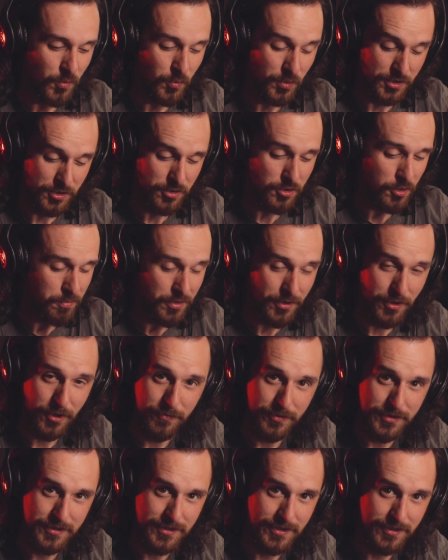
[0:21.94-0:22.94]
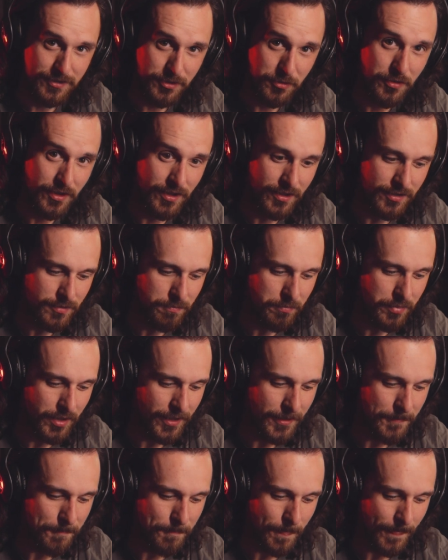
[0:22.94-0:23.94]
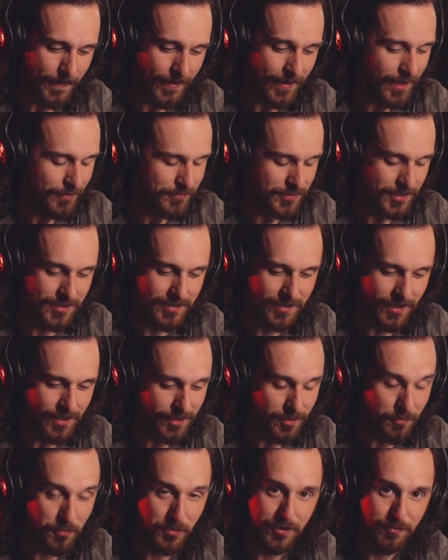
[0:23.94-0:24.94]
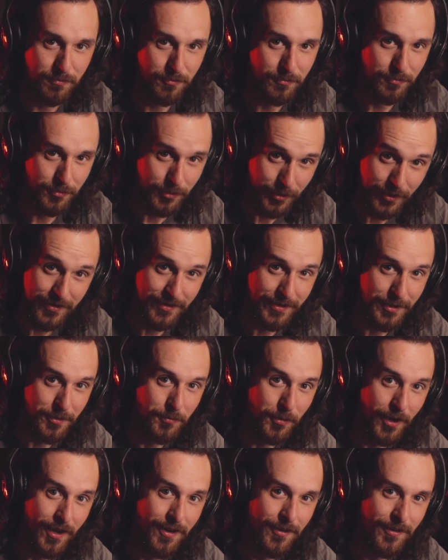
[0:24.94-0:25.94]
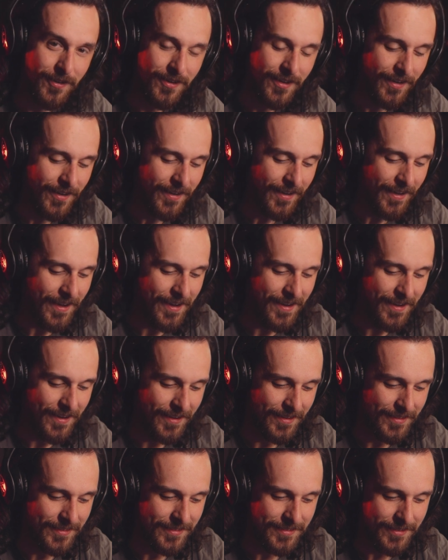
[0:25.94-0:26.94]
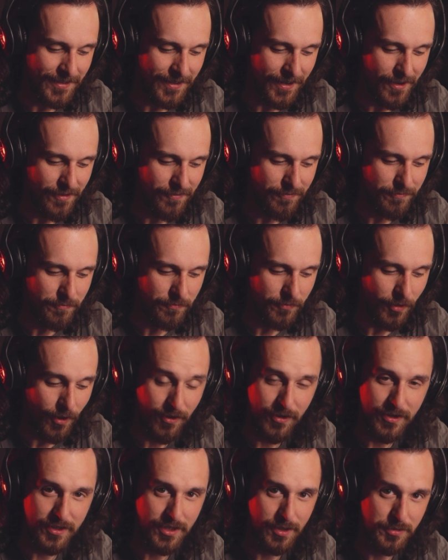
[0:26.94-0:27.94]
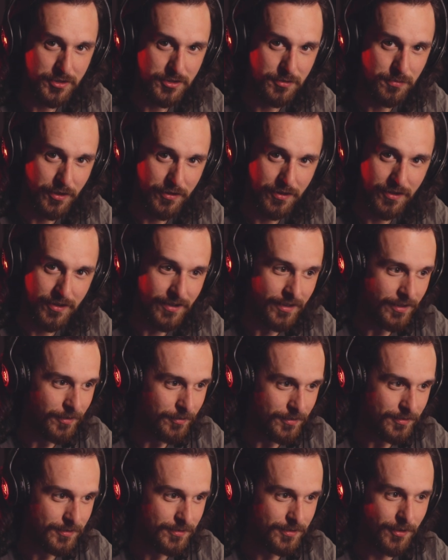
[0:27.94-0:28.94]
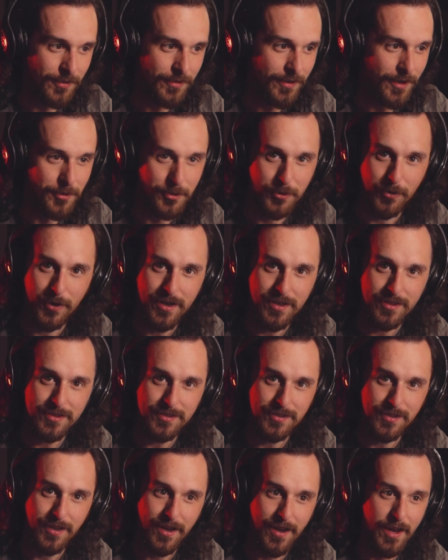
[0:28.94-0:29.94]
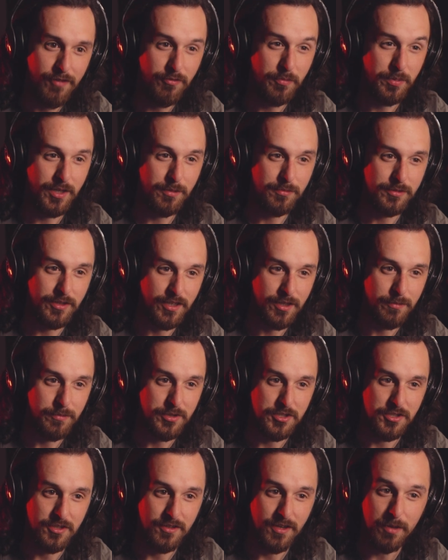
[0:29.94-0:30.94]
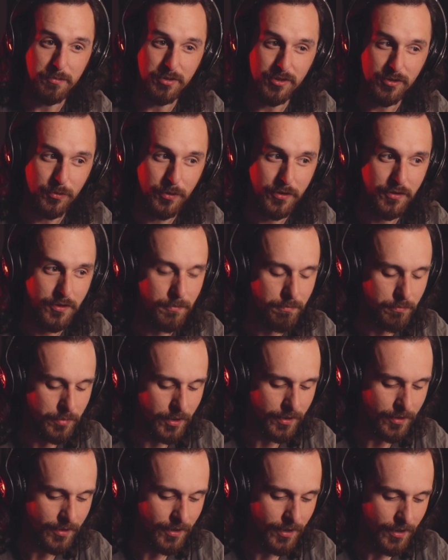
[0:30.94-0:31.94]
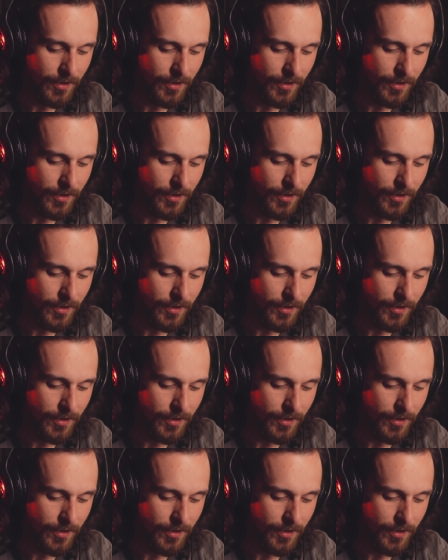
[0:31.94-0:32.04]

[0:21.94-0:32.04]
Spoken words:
was super nervous to do this, but I have to say it went really well. And I've already imaged with it. It turned out great. I haven't been able to image in Nebulae with it, but